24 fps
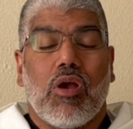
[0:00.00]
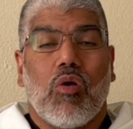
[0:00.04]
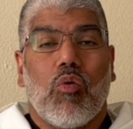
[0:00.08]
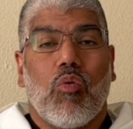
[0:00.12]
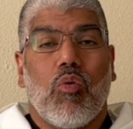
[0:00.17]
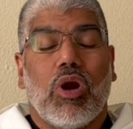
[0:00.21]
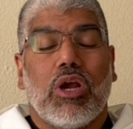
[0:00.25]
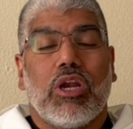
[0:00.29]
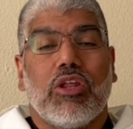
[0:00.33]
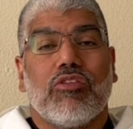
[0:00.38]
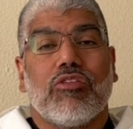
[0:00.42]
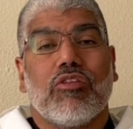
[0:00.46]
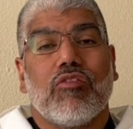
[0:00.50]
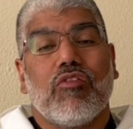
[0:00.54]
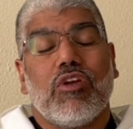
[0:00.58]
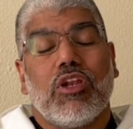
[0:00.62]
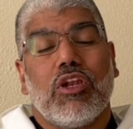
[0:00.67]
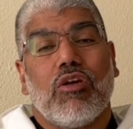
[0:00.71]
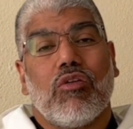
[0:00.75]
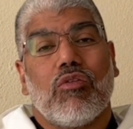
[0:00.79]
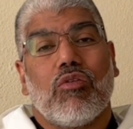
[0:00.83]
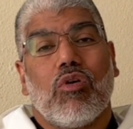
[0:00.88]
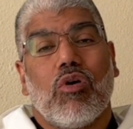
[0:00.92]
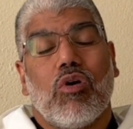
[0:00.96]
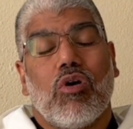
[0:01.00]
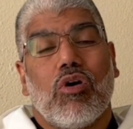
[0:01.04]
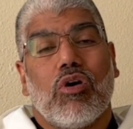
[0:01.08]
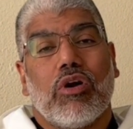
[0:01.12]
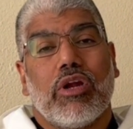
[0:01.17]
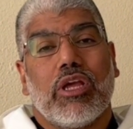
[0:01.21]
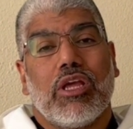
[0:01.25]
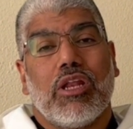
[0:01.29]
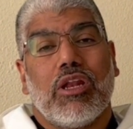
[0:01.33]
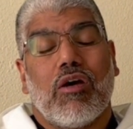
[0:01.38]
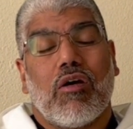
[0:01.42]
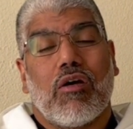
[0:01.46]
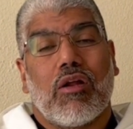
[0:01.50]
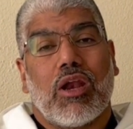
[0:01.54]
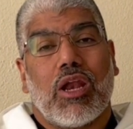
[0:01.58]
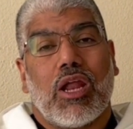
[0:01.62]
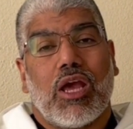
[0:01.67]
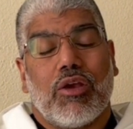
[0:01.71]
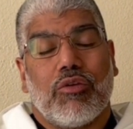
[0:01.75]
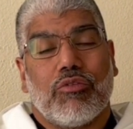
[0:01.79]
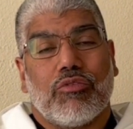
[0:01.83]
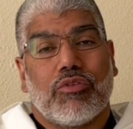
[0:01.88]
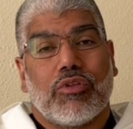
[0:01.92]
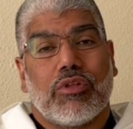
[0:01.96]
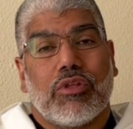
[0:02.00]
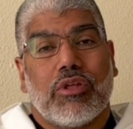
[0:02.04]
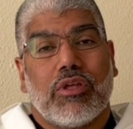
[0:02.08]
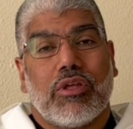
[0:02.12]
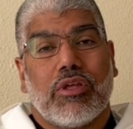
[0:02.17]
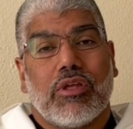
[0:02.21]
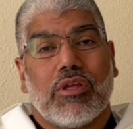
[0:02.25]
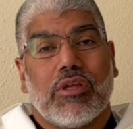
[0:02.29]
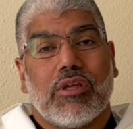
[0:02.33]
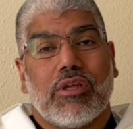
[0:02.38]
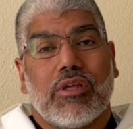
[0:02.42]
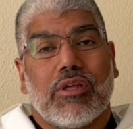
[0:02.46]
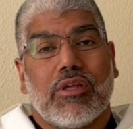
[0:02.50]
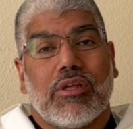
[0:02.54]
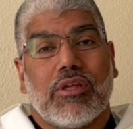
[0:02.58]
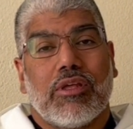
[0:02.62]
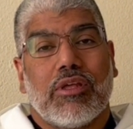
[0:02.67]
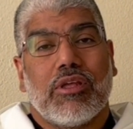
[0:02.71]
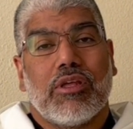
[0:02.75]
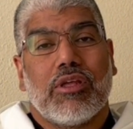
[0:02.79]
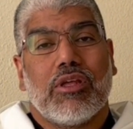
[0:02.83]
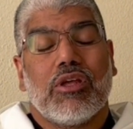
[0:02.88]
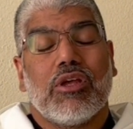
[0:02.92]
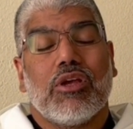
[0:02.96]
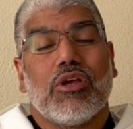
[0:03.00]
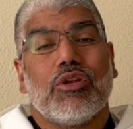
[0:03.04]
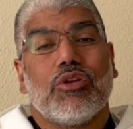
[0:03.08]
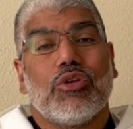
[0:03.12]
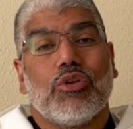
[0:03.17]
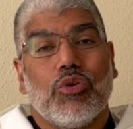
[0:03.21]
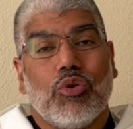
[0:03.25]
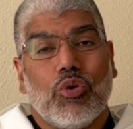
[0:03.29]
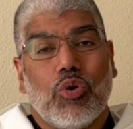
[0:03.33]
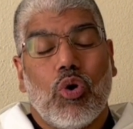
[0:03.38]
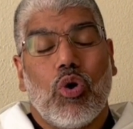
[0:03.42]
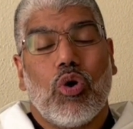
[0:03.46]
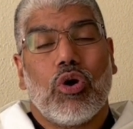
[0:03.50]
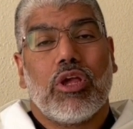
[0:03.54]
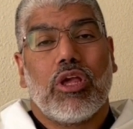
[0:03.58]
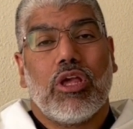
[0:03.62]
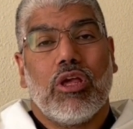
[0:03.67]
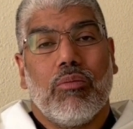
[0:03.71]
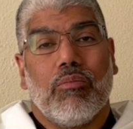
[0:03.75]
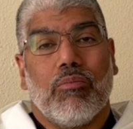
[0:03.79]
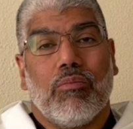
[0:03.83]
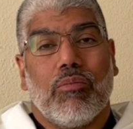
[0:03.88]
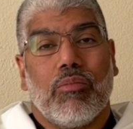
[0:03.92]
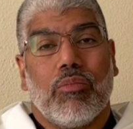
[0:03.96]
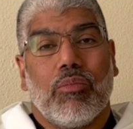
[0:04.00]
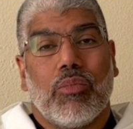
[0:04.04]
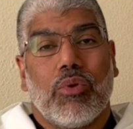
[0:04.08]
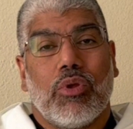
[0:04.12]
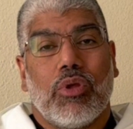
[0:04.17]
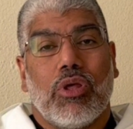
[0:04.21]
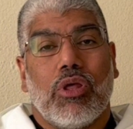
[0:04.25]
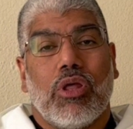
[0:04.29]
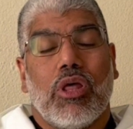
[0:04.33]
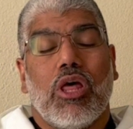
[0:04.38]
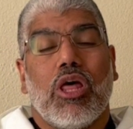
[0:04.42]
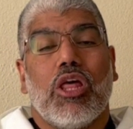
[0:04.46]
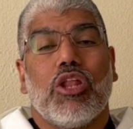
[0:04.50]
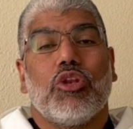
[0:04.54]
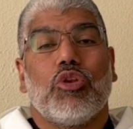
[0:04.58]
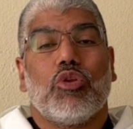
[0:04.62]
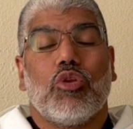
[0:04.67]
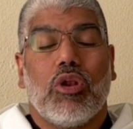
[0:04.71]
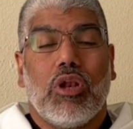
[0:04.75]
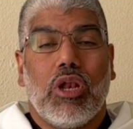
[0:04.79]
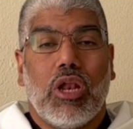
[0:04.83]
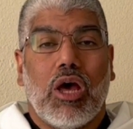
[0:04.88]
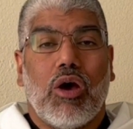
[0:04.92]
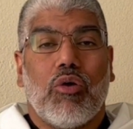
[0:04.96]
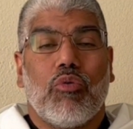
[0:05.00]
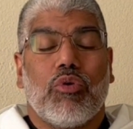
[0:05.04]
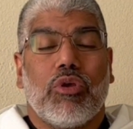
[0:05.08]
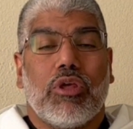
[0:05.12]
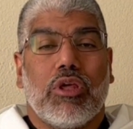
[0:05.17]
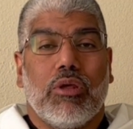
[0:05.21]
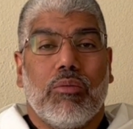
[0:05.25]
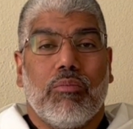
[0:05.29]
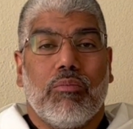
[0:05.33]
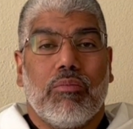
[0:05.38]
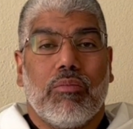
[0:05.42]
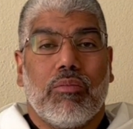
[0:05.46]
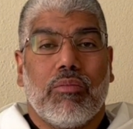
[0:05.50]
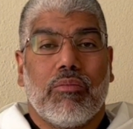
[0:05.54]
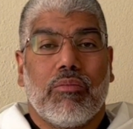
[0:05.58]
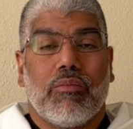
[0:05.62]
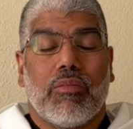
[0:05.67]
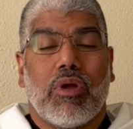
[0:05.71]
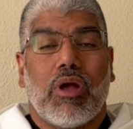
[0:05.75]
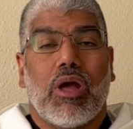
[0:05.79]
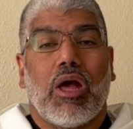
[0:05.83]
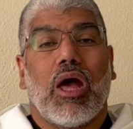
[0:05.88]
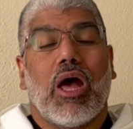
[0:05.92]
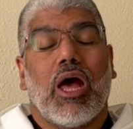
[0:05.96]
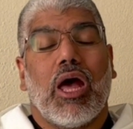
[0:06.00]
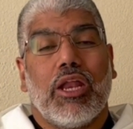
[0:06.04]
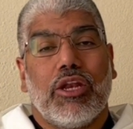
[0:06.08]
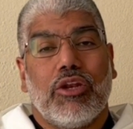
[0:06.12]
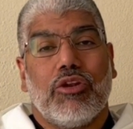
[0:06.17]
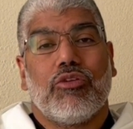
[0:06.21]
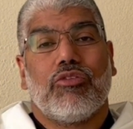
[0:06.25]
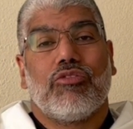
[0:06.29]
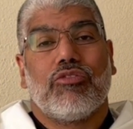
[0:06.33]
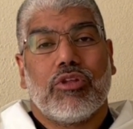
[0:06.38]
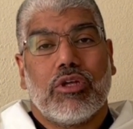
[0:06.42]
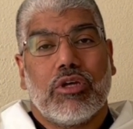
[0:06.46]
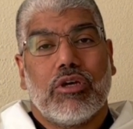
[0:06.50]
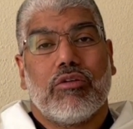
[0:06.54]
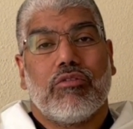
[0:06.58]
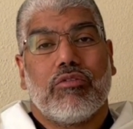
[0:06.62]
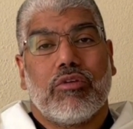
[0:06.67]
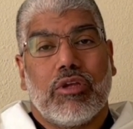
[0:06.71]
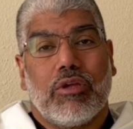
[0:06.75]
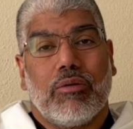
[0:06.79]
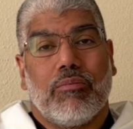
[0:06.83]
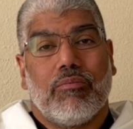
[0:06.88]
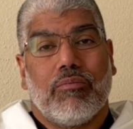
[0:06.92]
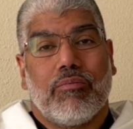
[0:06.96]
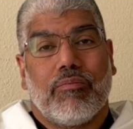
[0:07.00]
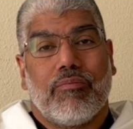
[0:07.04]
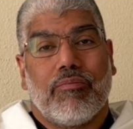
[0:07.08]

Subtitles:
What is the will of God in our lives? To know him, to love him, and to serve him.